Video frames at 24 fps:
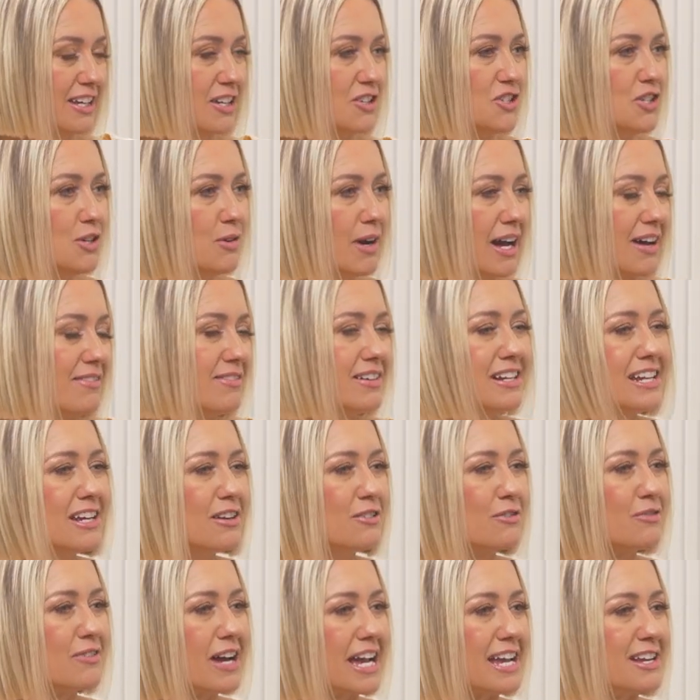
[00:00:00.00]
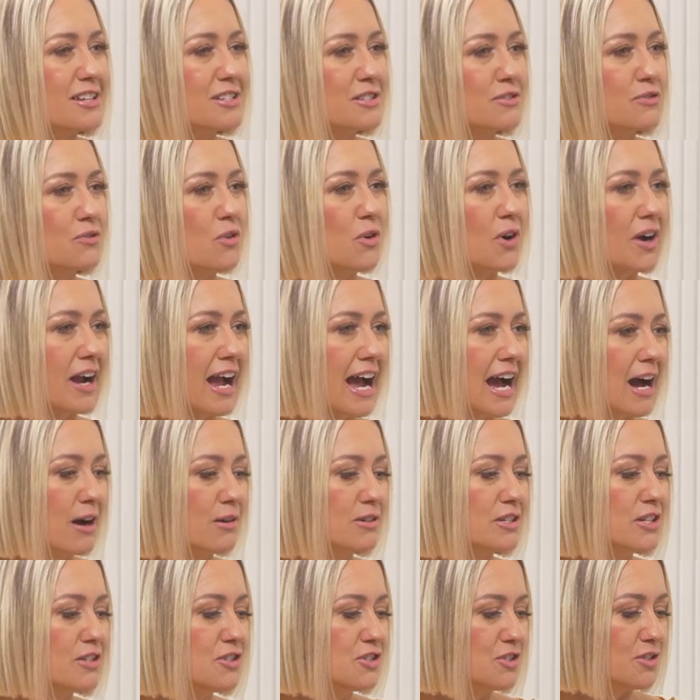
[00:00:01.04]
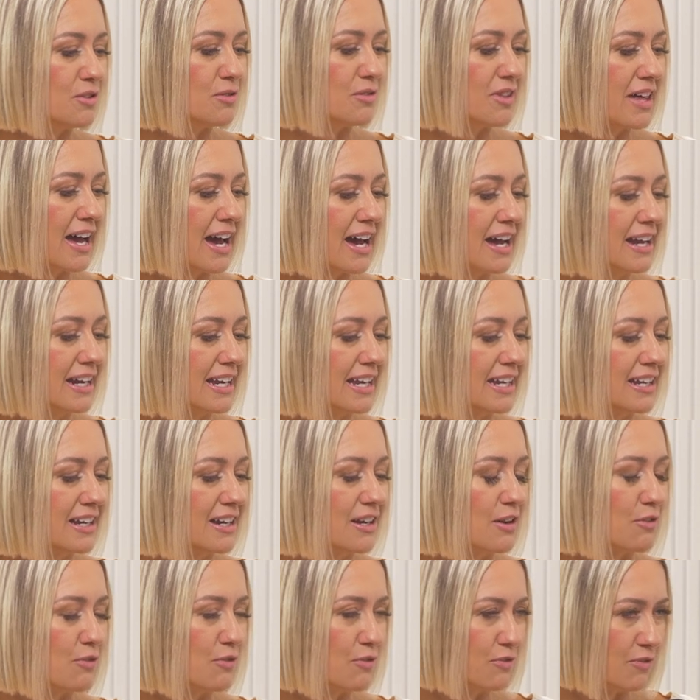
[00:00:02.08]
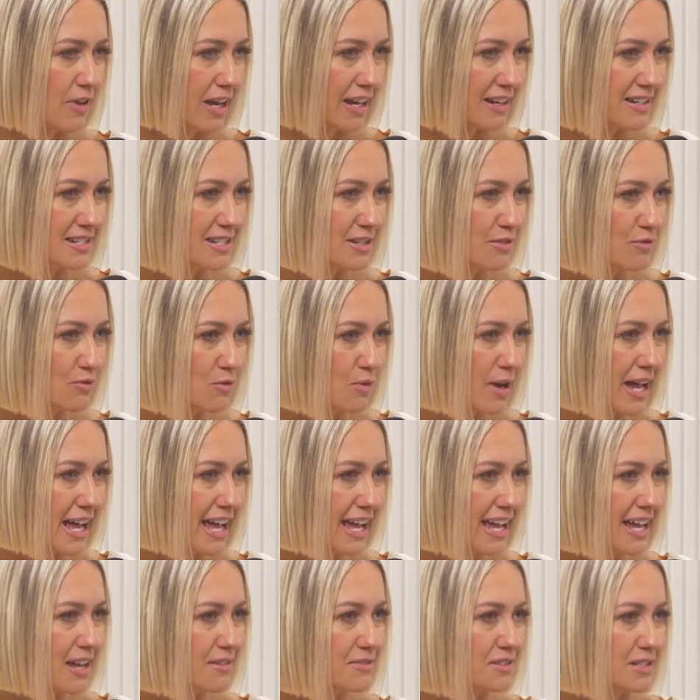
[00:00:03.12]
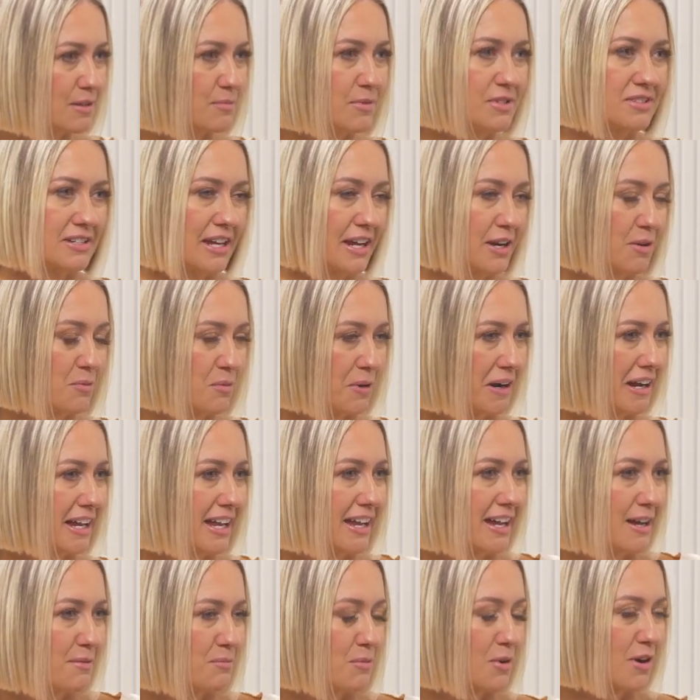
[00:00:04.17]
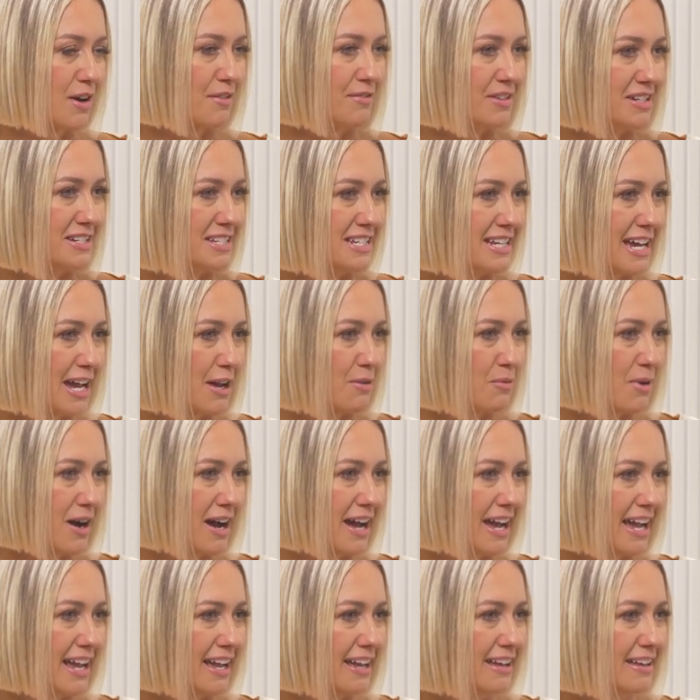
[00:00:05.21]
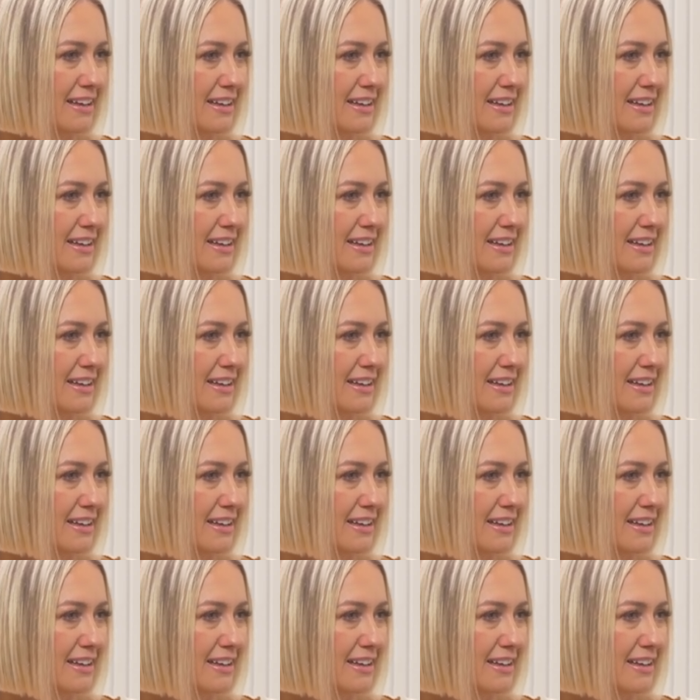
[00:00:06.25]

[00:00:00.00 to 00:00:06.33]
Do you have any advice for how to do that in an effective way if someone's kind of working on more of a DIY